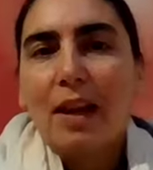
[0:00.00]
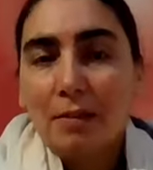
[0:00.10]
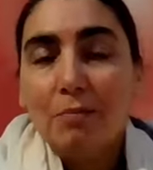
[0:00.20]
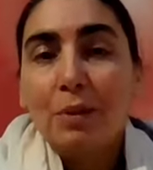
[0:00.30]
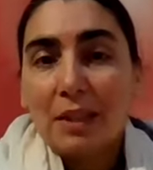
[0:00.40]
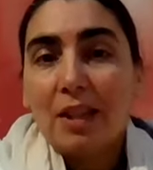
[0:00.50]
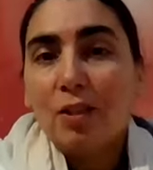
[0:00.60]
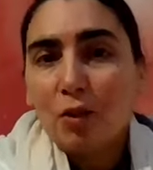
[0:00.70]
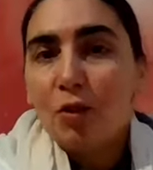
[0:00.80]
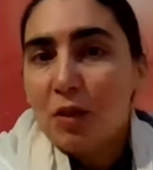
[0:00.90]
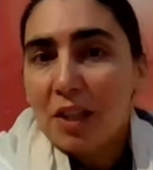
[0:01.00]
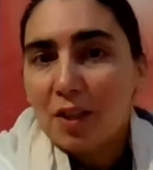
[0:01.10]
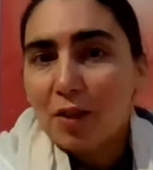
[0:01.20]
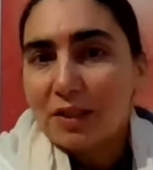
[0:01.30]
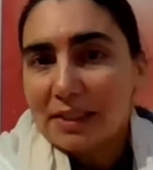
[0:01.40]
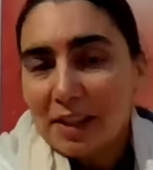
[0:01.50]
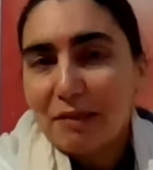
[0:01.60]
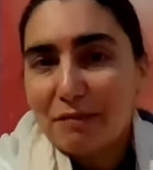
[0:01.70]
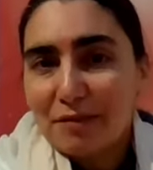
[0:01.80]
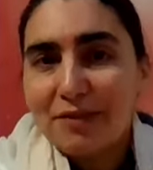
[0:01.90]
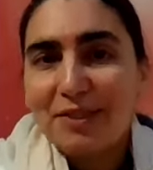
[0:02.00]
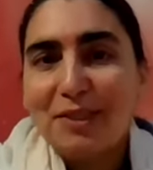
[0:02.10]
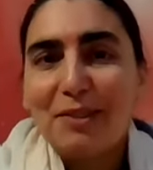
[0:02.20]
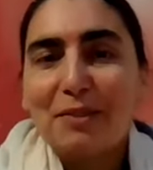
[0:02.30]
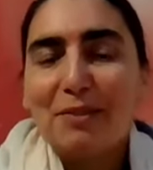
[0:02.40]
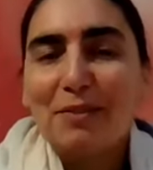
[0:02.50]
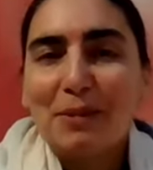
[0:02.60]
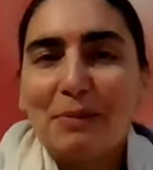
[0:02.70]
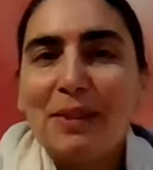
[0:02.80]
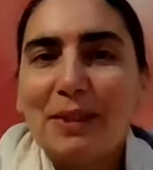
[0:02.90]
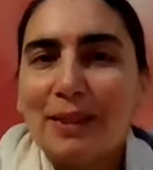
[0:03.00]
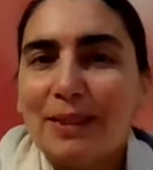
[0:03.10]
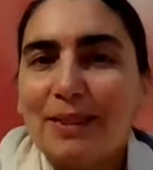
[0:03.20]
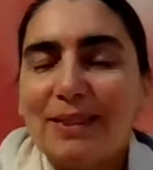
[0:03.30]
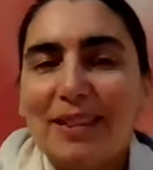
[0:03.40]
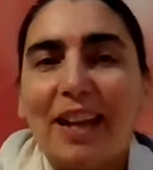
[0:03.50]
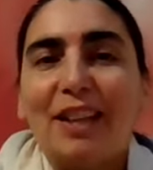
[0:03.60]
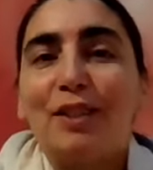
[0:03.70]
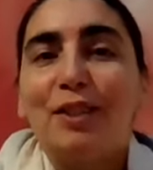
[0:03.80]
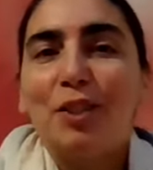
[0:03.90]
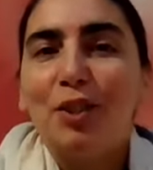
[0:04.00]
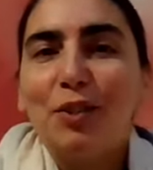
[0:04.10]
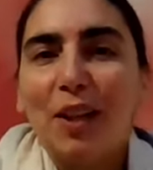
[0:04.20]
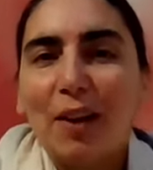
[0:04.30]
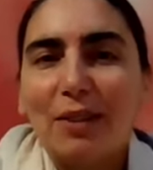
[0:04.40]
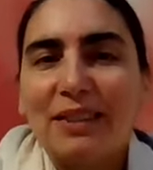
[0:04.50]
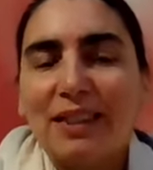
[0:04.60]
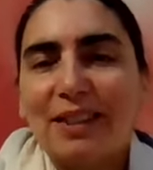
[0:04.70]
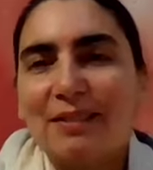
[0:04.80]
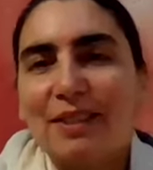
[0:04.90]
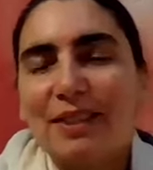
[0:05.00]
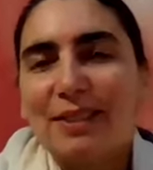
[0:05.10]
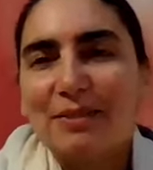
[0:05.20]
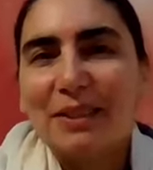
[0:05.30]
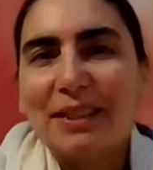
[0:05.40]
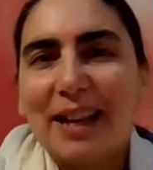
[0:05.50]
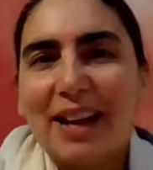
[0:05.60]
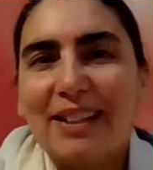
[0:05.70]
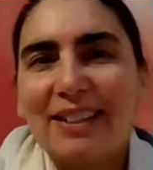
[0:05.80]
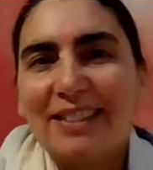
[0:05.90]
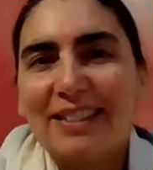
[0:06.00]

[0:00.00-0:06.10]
and but including yourself. You know, we mustn't exclude ourselves with that.